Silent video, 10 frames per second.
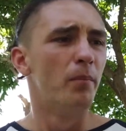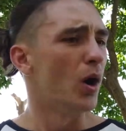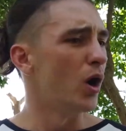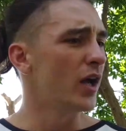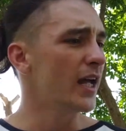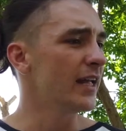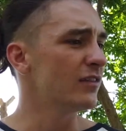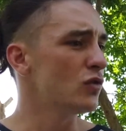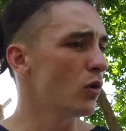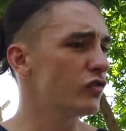but
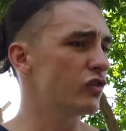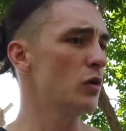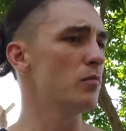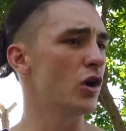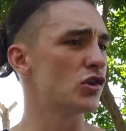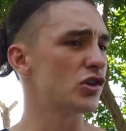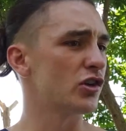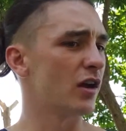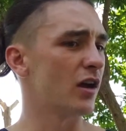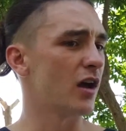it's not so
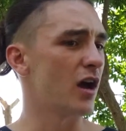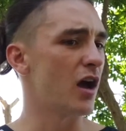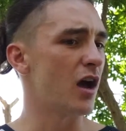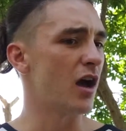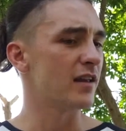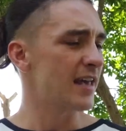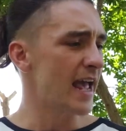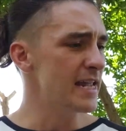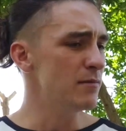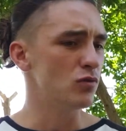much a
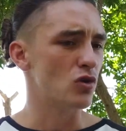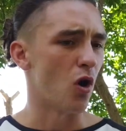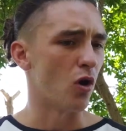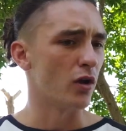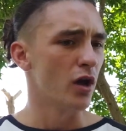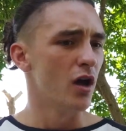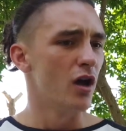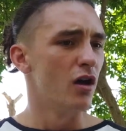tamed dog